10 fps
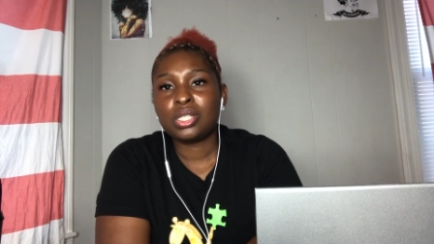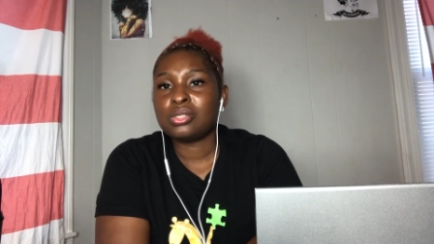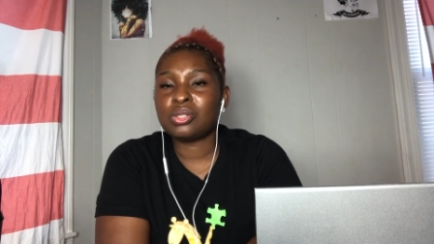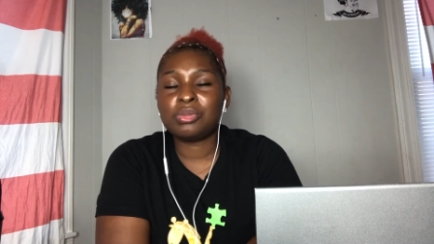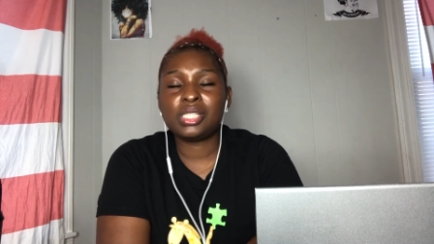
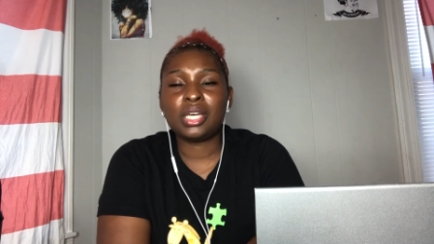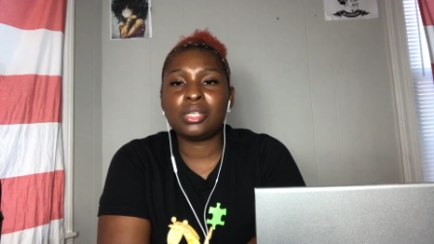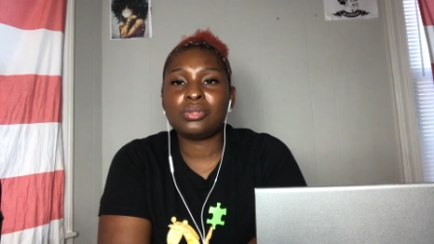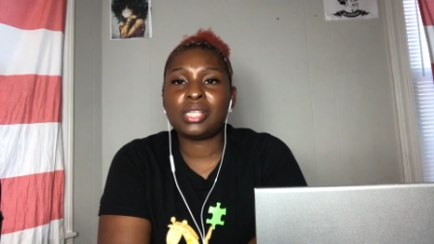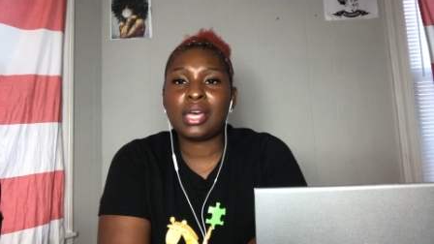don't be scared to
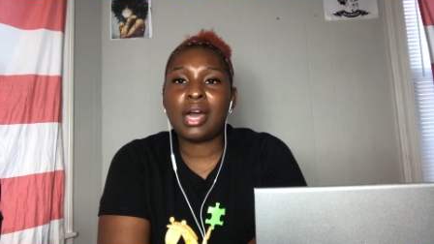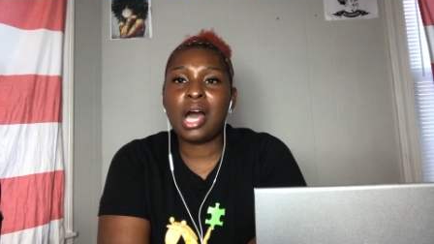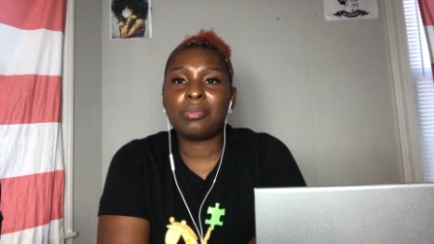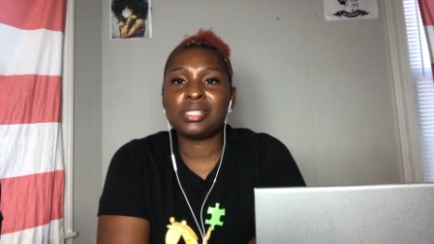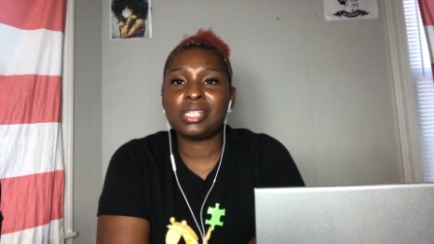use that
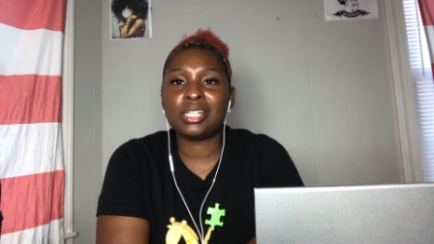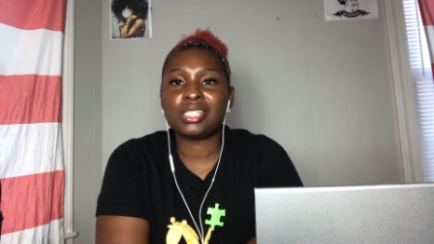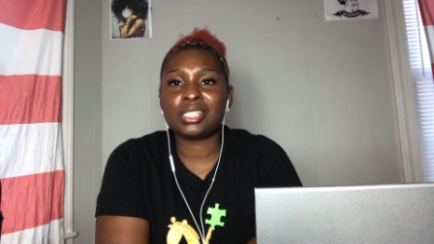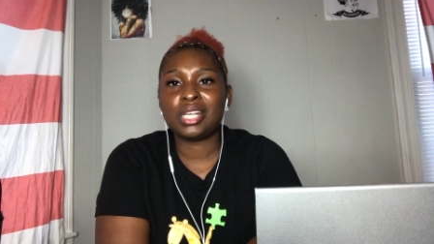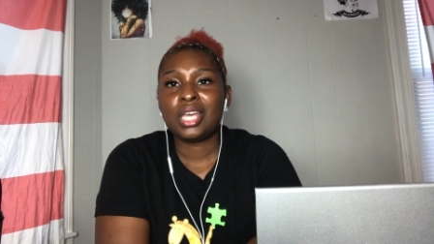comment section.